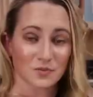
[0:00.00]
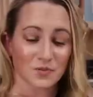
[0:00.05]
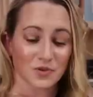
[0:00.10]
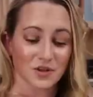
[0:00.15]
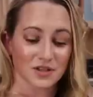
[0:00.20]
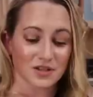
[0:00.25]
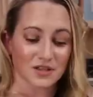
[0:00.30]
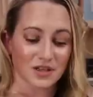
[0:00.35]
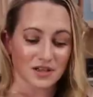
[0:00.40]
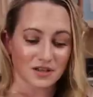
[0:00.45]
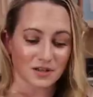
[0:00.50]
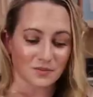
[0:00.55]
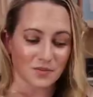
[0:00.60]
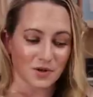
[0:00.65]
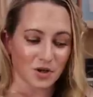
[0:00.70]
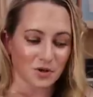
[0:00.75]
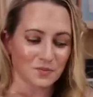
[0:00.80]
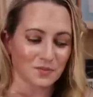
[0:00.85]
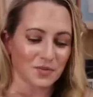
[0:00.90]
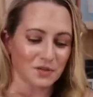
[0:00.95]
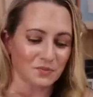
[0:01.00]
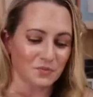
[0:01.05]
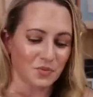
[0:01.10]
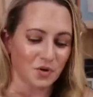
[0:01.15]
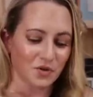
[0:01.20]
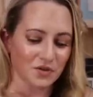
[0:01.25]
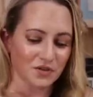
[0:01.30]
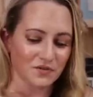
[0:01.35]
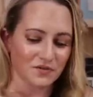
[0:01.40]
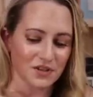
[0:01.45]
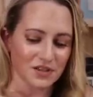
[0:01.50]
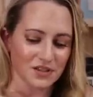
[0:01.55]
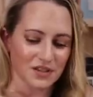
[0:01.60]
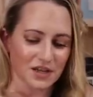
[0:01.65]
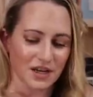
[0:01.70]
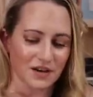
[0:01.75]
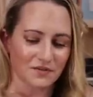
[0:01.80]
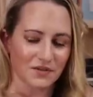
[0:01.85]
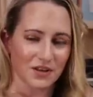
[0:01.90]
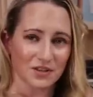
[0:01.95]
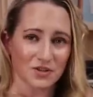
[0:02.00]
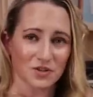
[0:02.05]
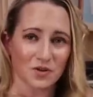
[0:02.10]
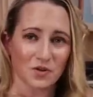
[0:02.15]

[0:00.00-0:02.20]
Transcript: super excited about, but both of these have that.